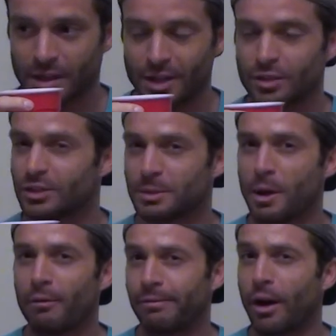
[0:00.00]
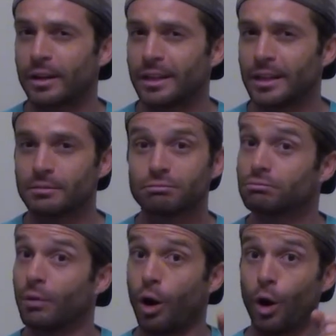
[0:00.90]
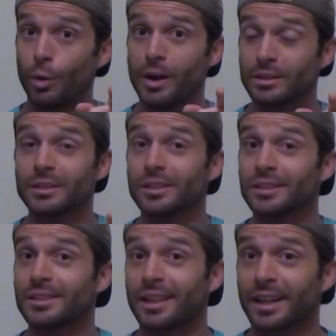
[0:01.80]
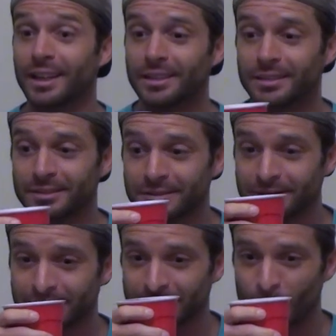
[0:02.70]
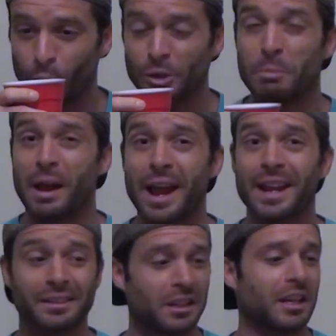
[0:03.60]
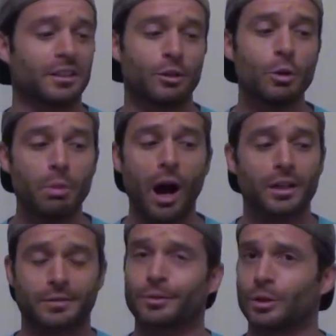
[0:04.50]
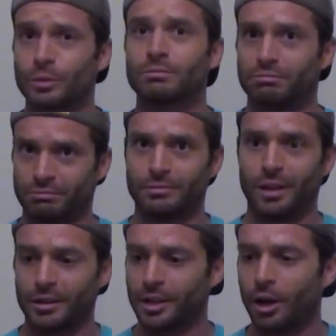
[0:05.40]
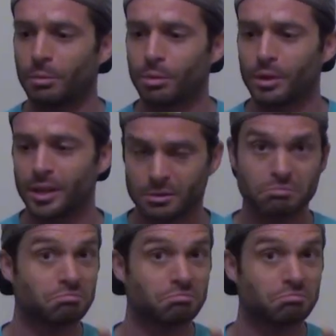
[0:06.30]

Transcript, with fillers: It doesn't smell funky, always a good sign. When you're paying like two bucks for a tall boy,